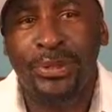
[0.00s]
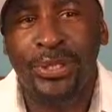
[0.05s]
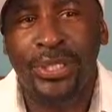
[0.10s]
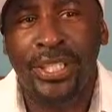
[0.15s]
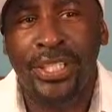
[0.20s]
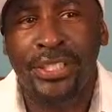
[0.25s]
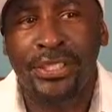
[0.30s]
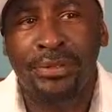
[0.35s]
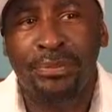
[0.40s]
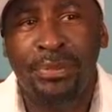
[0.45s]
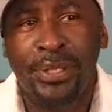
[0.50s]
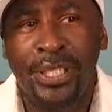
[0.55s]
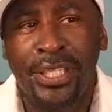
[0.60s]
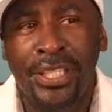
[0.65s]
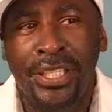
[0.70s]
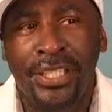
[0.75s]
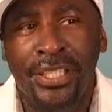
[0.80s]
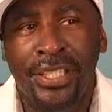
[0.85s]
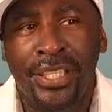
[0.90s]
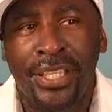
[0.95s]
book has
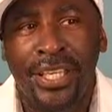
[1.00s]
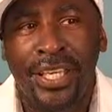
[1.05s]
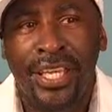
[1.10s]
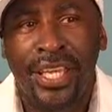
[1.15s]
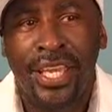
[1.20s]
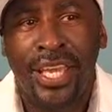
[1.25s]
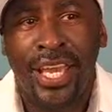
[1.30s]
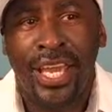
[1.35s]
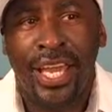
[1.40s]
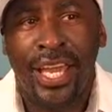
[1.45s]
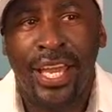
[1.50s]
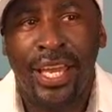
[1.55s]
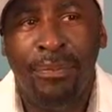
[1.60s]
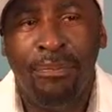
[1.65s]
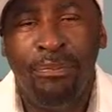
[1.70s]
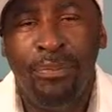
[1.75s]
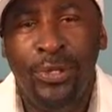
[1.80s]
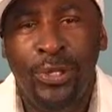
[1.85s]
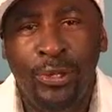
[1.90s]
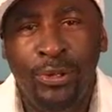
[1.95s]
been a
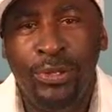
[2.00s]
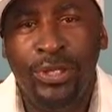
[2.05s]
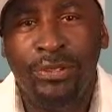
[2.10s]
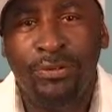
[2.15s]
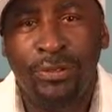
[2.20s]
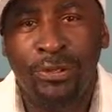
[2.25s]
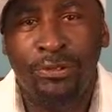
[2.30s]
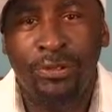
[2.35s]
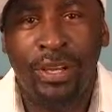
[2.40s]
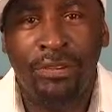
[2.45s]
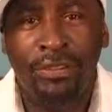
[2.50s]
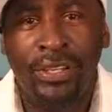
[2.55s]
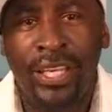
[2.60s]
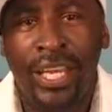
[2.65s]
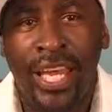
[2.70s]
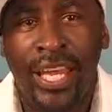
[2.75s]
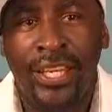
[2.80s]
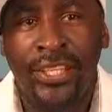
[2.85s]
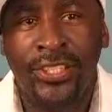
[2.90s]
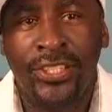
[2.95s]
beautiful
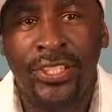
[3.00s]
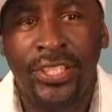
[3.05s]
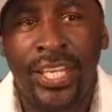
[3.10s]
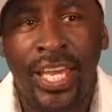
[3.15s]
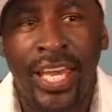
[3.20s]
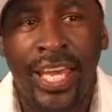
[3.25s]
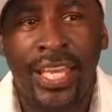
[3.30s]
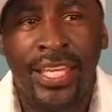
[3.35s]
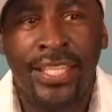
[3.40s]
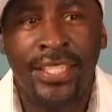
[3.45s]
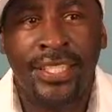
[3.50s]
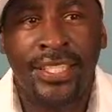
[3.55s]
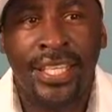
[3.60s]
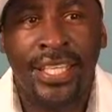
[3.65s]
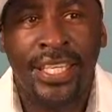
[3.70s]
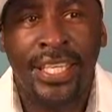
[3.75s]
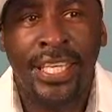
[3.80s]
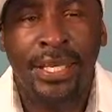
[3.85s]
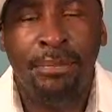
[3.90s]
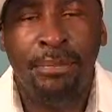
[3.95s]
revelation that has
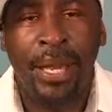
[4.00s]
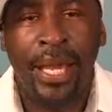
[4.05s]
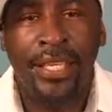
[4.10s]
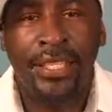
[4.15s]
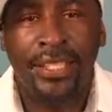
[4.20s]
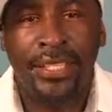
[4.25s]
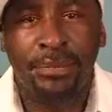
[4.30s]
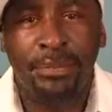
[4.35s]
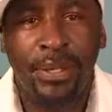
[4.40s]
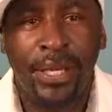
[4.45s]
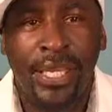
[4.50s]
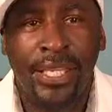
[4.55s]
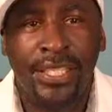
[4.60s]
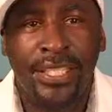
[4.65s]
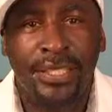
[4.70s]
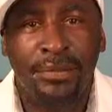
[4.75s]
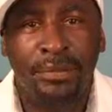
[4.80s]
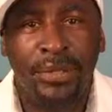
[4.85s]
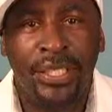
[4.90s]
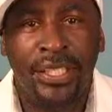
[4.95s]

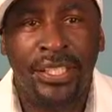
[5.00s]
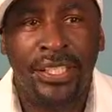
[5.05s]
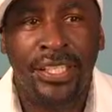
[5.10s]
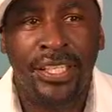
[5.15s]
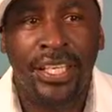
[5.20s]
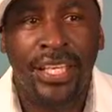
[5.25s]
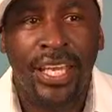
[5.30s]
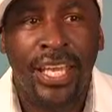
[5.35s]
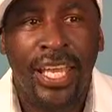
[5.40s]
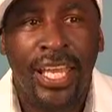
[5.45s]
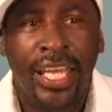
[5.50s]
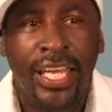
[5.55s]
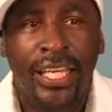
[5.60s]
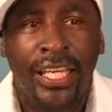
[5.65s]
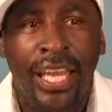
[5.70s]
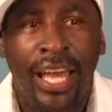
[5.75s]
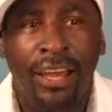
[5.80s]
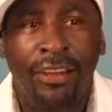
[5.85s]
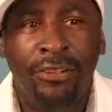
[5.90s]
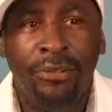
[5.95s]
emancipated me,
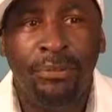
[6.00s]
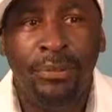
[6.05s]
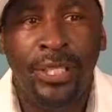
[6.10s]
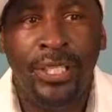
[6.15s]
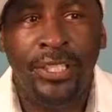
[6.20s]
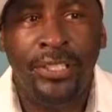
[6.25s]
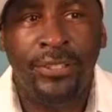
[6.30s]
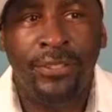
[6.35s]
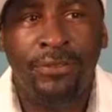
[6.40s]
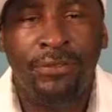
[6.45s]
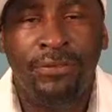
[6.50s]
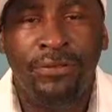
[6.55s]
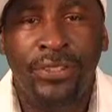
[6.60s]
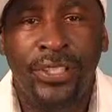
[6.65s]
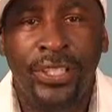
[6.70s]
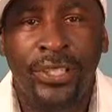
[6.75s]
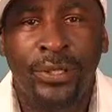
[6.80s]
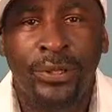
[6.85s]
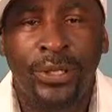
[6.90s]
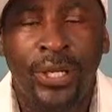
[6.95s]
allowed me to
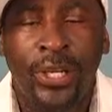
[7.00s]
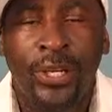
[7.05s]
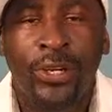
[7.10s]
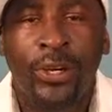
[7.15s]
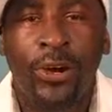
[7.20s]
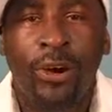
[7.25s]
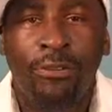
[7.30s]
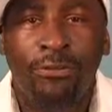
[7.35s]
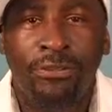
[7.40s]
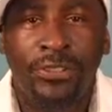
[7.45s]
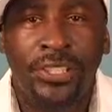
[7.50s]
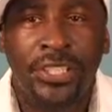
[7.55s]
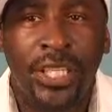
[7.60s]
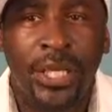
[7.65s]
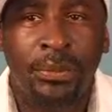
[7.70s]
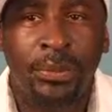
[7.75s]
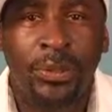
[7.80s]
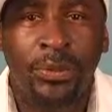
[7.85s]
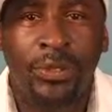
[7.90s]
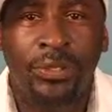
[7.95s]
feel
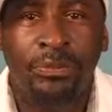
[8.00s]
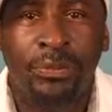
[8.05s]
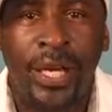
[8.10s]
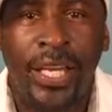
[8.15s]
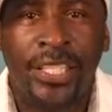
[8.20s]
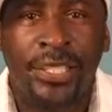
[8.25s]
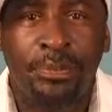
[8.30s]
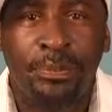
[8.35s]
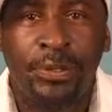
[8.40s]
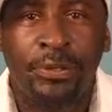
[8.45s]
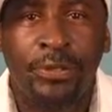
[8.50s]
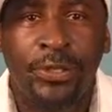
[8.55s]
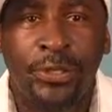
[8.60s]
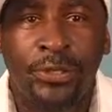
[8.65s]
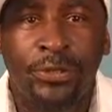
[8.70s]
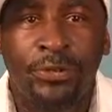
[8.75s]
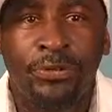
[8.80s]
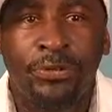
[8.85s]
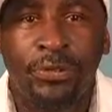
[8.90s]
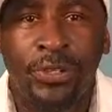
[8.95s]
comfortable with my
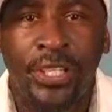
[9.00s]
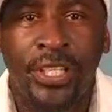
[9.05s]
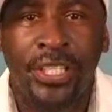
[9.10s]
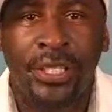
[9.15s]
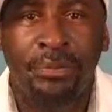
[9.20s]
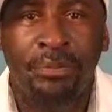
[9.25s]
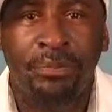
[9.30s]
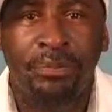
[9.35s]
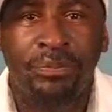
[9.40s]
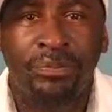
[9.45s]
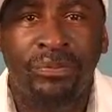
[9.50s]
spiritual freedom,